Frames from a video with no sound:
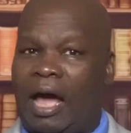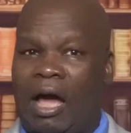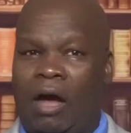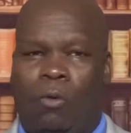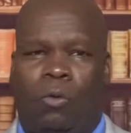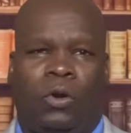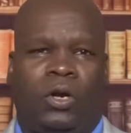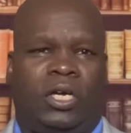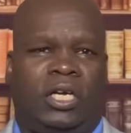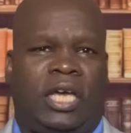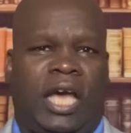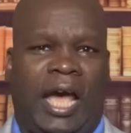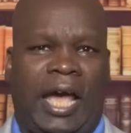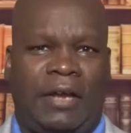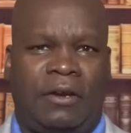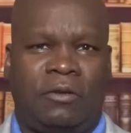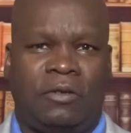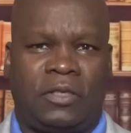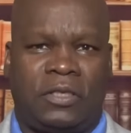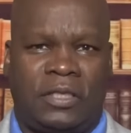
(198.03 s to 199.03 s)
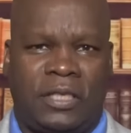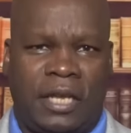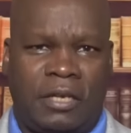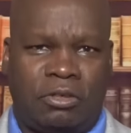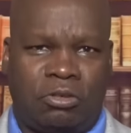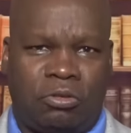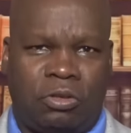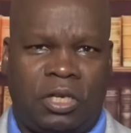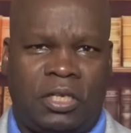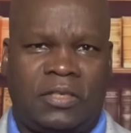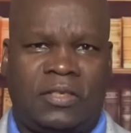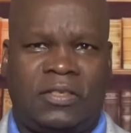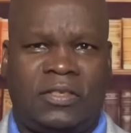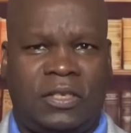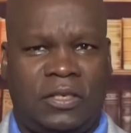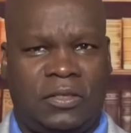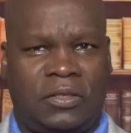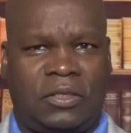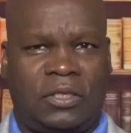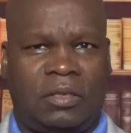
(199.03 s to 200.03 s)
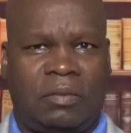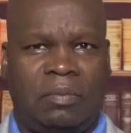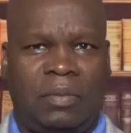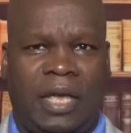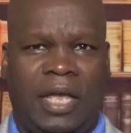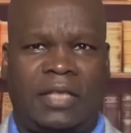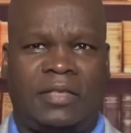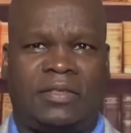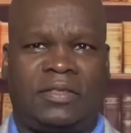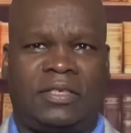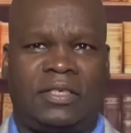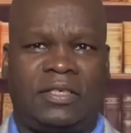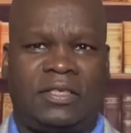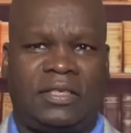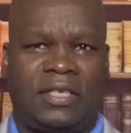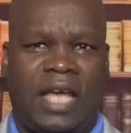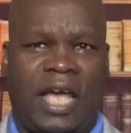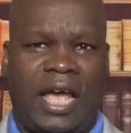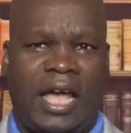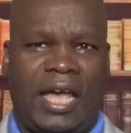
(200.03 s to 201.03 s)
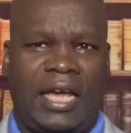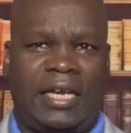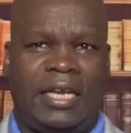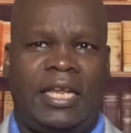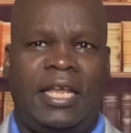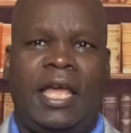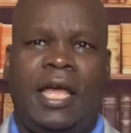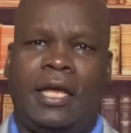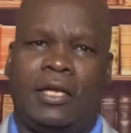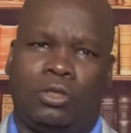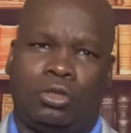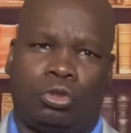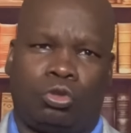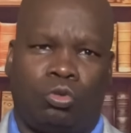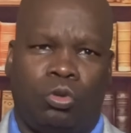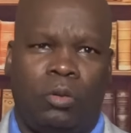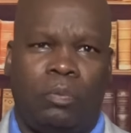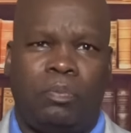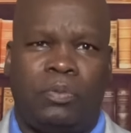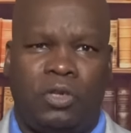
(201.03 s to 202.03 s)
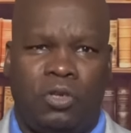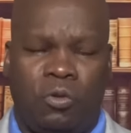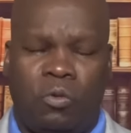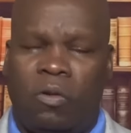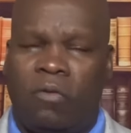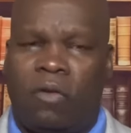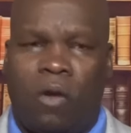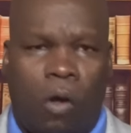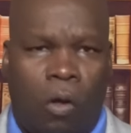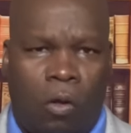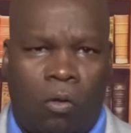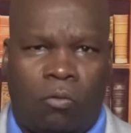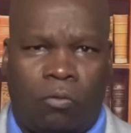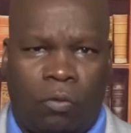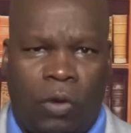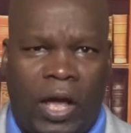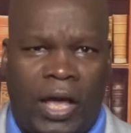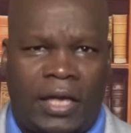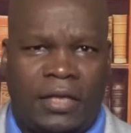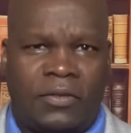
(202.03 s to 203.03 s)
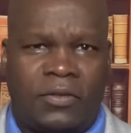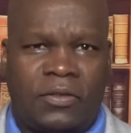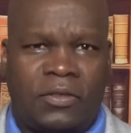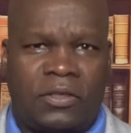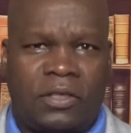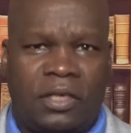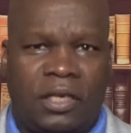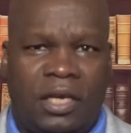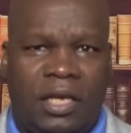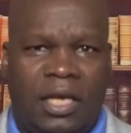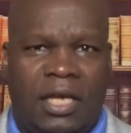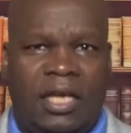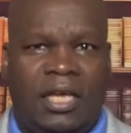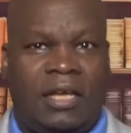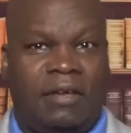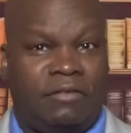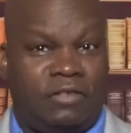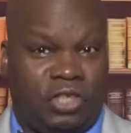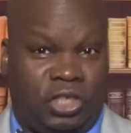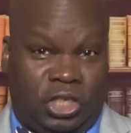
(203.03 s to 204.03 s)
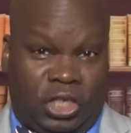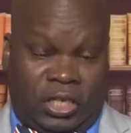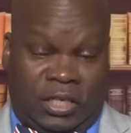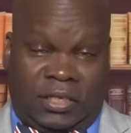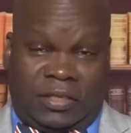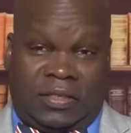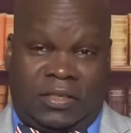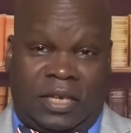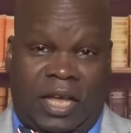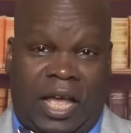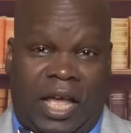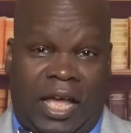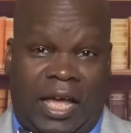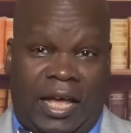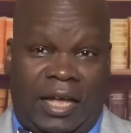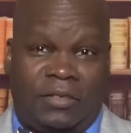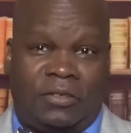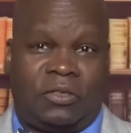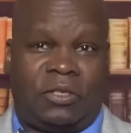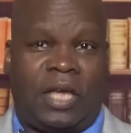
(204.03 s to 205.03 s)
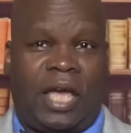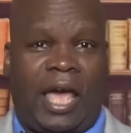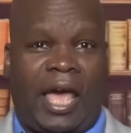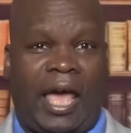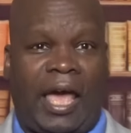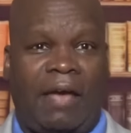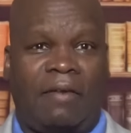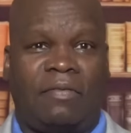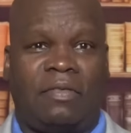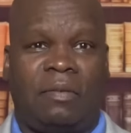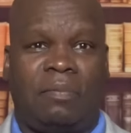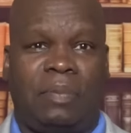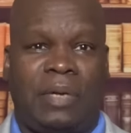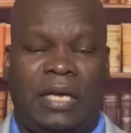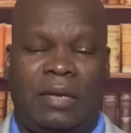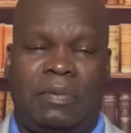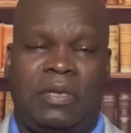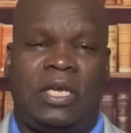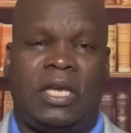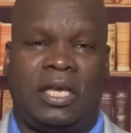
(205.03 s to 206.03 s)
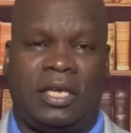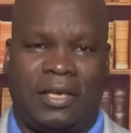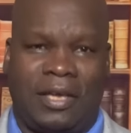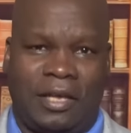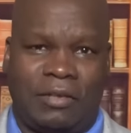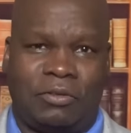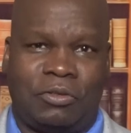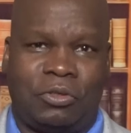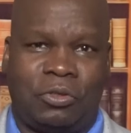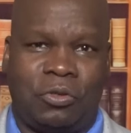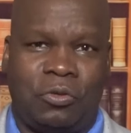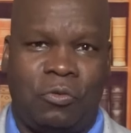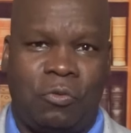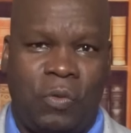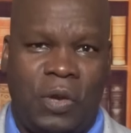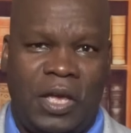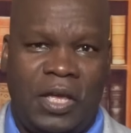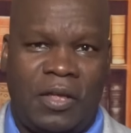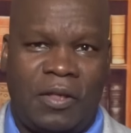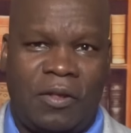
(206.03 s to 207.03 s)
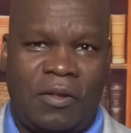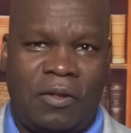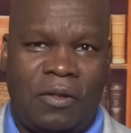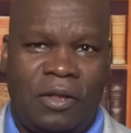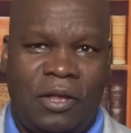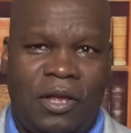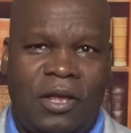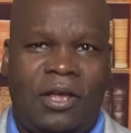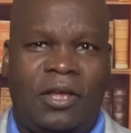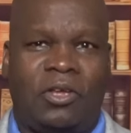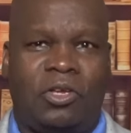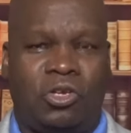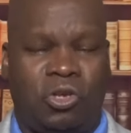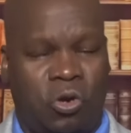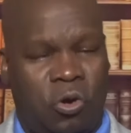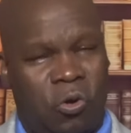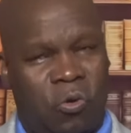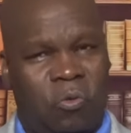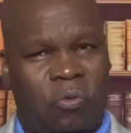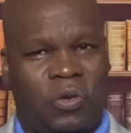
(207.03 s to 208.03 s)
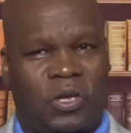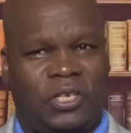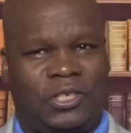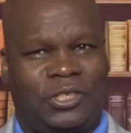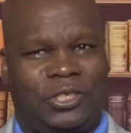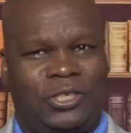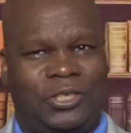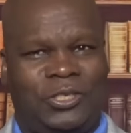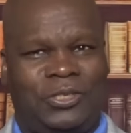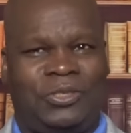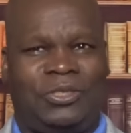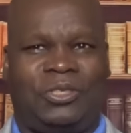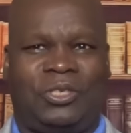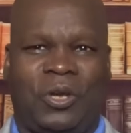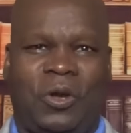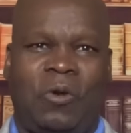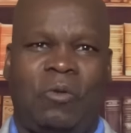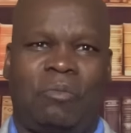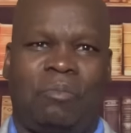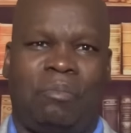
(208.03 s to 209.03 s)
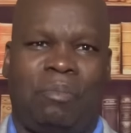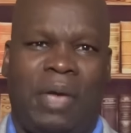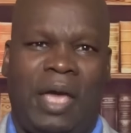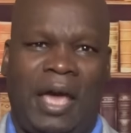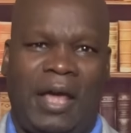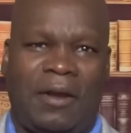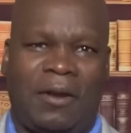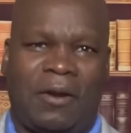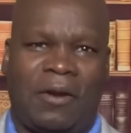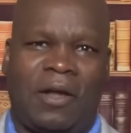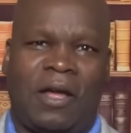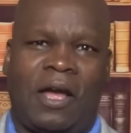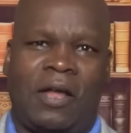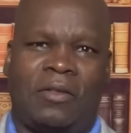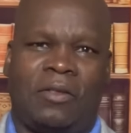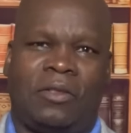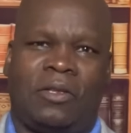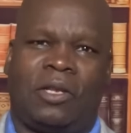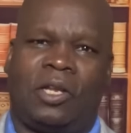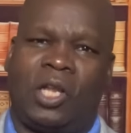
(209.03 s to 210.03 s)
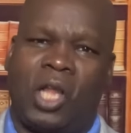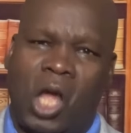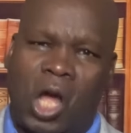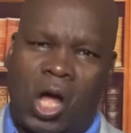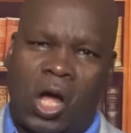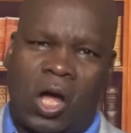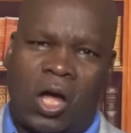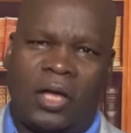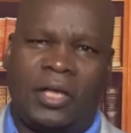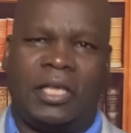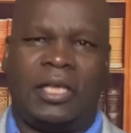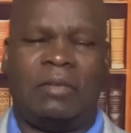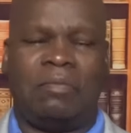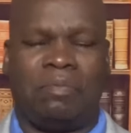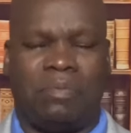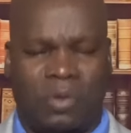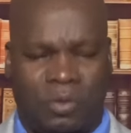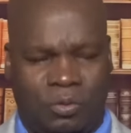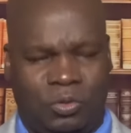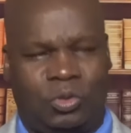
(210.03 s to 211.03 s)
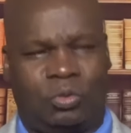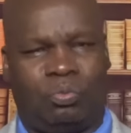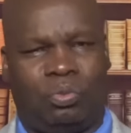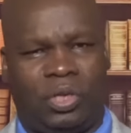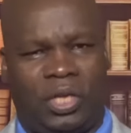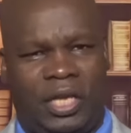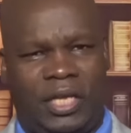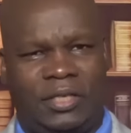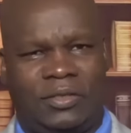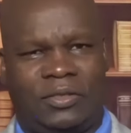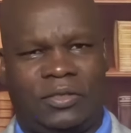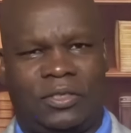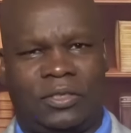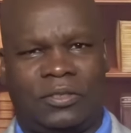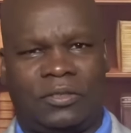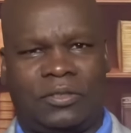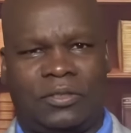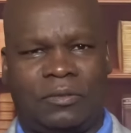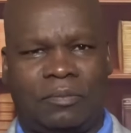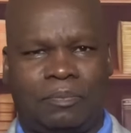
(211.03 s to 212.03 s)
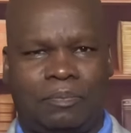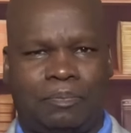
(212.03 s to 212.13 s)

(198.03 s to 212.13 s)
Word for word: our gynocentric system and society strip you of all rights. If she decides to have the baby against her will, your wishes don't matter under the law in most places.